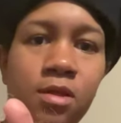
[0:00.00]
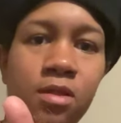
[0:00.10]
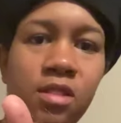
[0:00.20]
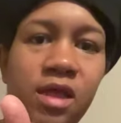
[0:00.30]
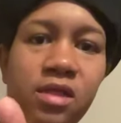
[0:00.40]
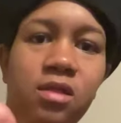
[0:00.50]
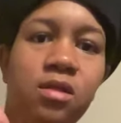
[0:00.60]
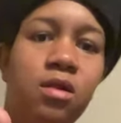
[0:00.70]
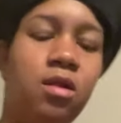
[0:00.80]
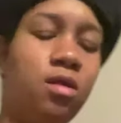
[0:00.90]
That's just a
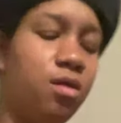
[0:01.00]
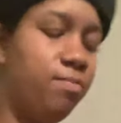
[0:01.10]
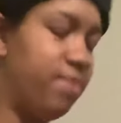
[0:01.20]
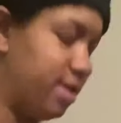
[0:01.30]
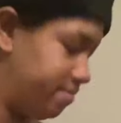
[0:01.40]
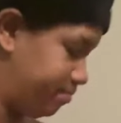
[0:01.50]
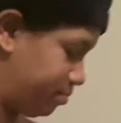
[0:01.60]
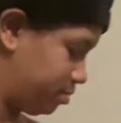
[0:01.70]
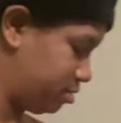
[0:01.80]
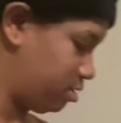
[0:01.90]
little bit.
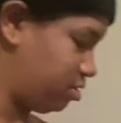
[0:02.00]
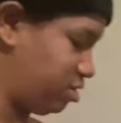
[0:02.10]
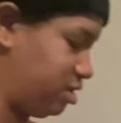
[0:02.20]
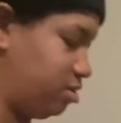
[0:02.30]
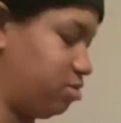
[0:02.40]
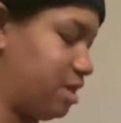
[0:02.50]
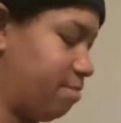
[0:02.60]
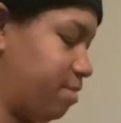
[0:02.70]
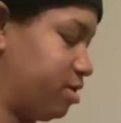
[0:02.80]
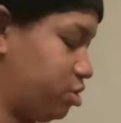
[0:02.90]
You didn't lose that
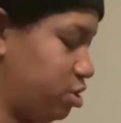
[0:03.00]
much.